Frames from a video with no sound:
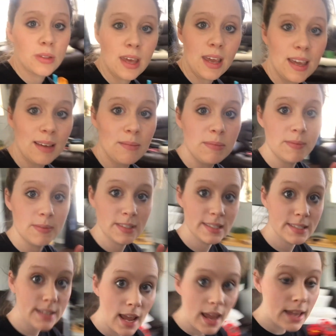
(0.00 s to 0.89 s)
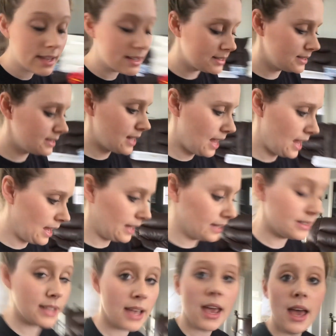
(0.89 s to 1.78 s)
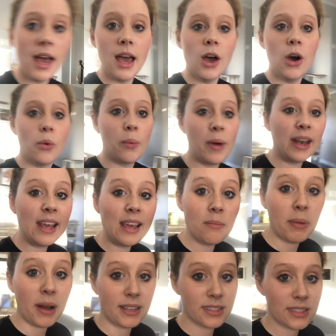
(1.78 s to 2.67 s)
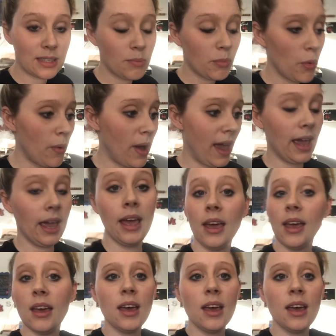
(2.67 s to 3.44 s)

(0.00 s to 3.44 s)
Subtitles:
they can stay contained when he puts them away.